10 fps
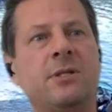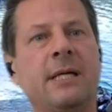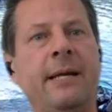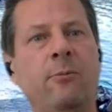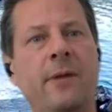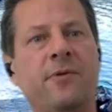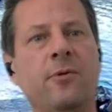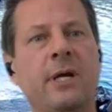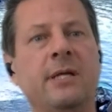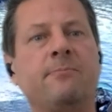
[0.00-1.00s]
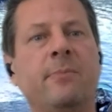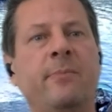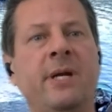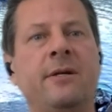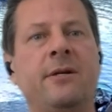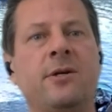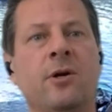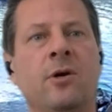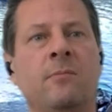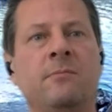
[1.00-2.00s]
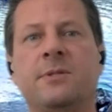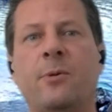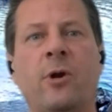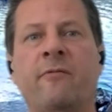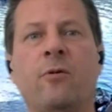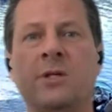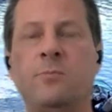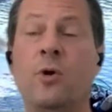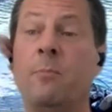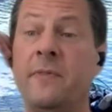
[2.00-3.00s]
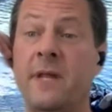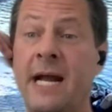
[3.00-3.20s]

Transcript: He went through his midterms, whatever it was, about a month and a